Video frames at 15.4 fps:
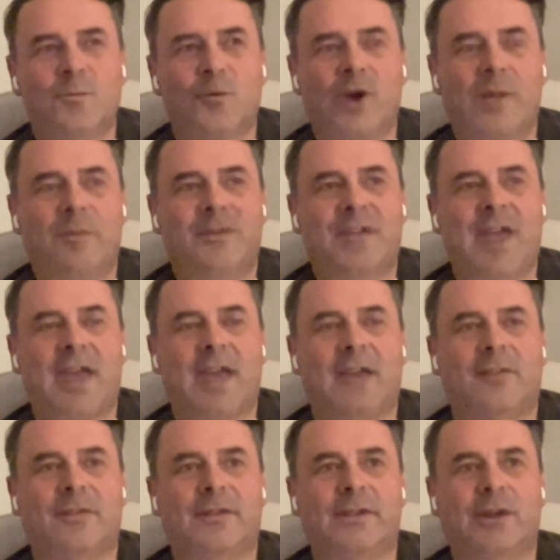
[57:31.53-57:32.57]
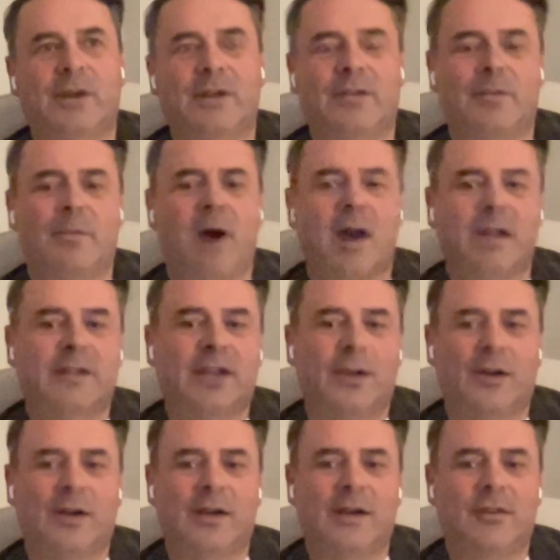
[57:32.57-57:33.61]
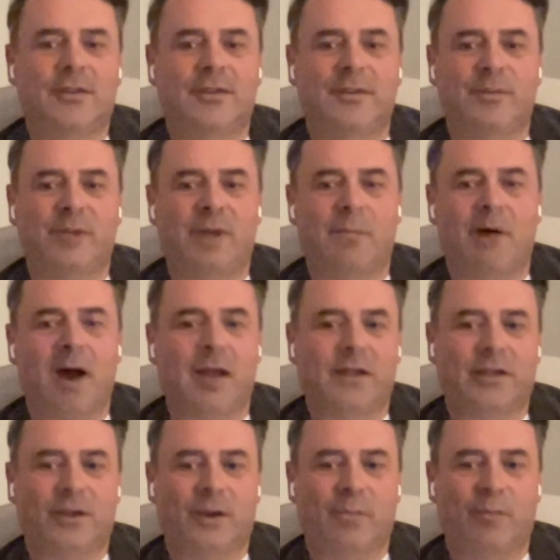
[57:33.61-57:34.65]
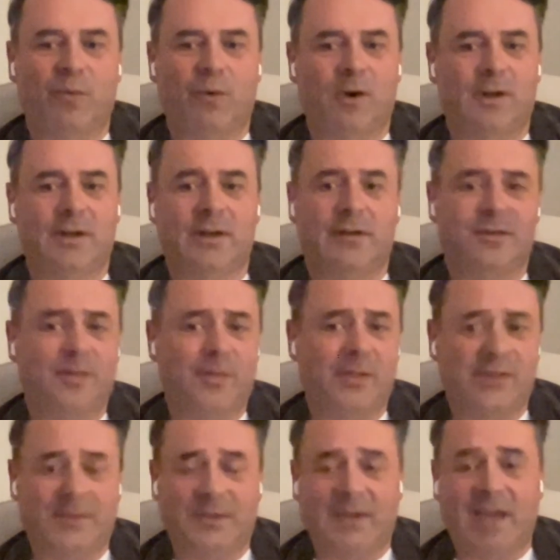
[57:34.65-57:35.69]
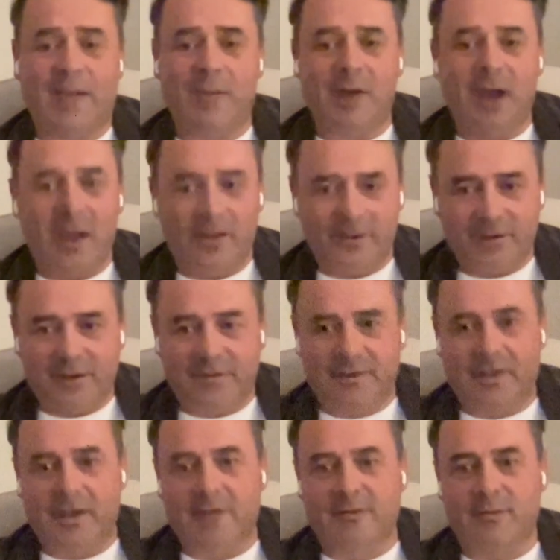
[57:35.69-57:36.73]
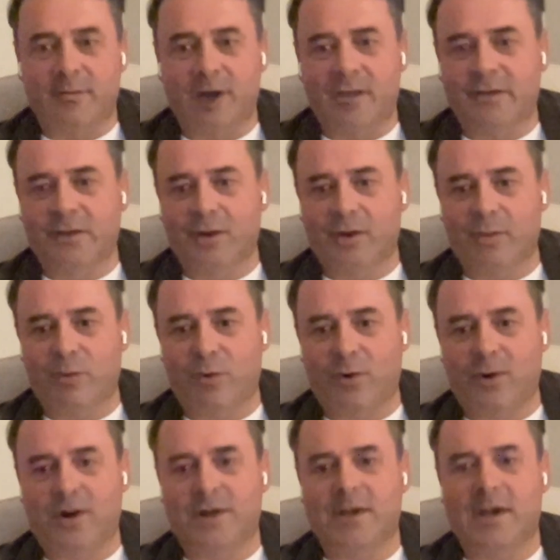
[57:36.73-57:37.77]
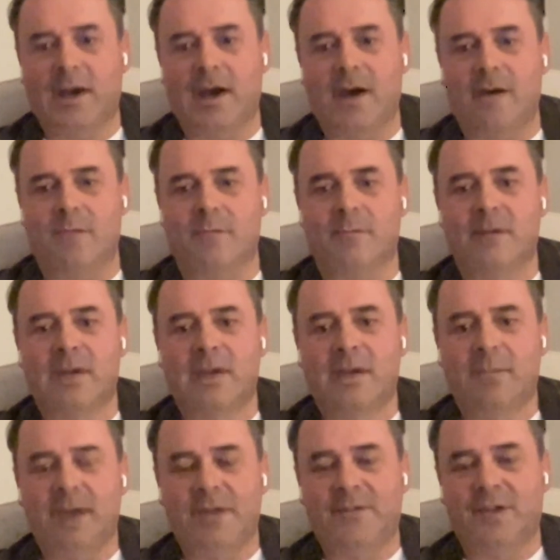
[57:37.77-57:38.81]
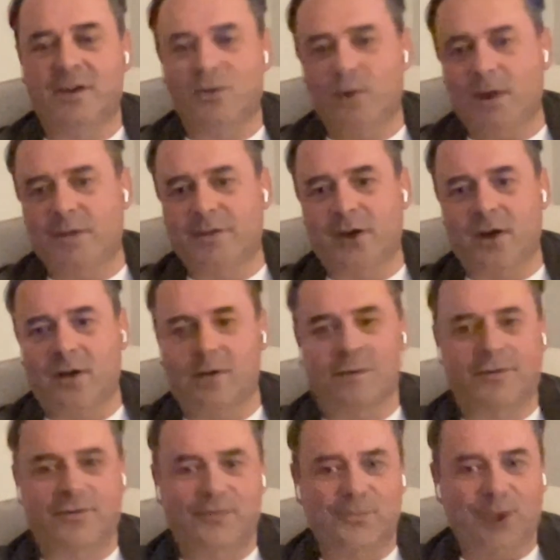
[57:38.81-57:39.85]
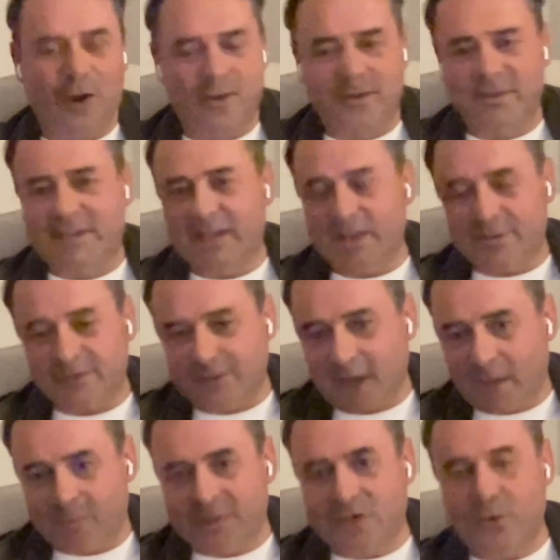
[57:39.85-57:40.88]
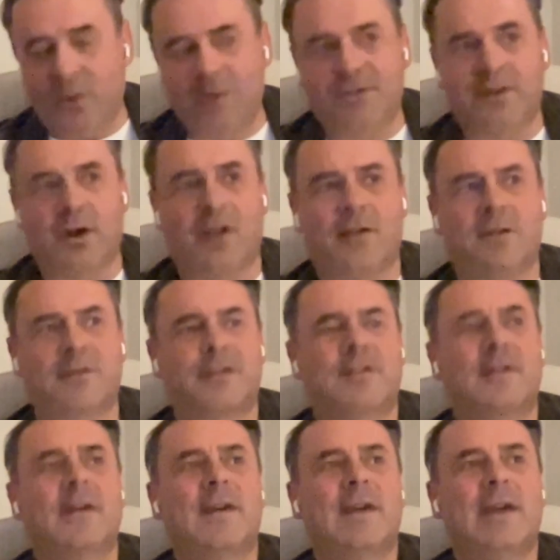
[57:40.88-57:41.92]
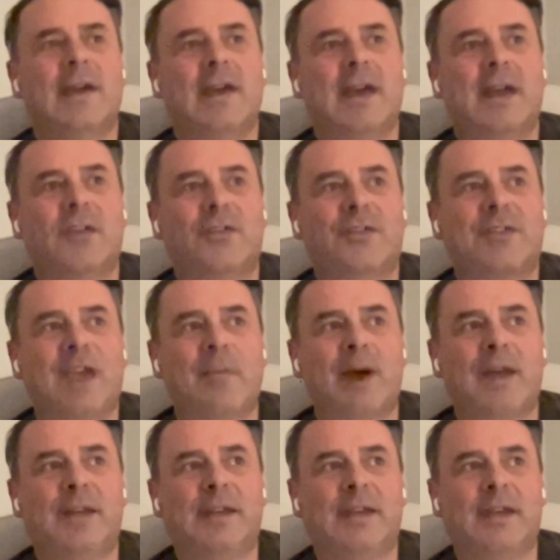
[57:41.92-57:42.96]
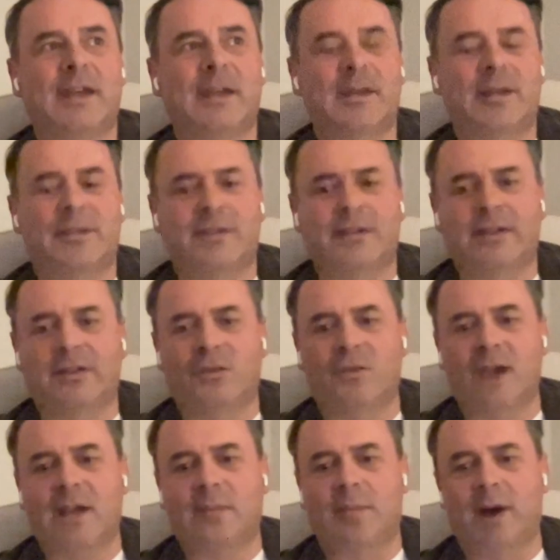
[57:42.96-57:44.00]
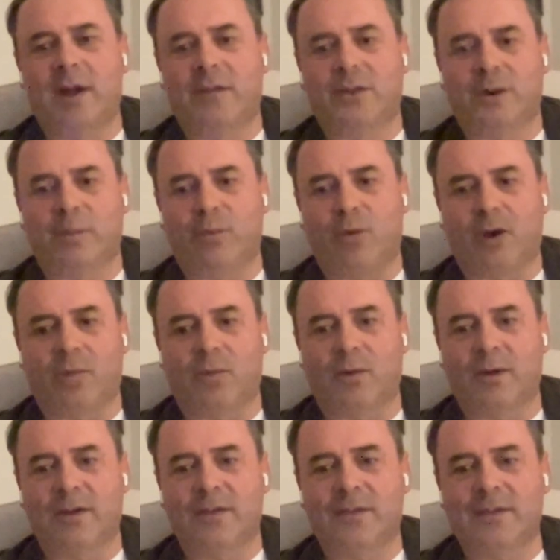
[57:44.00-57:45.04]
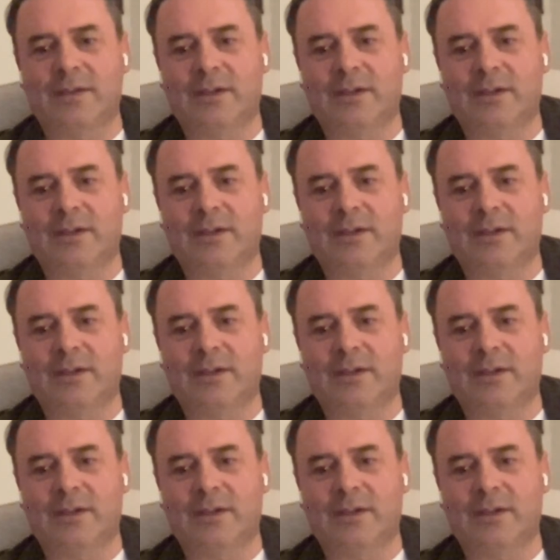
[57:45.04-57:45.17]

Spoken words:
what I'm saying is, it's just simply a monetary board, something like the Cayman Islands has a monetary board based on US dollars. Argentina's adopting US dollars. It's the same idea. It's an indirect monetary board where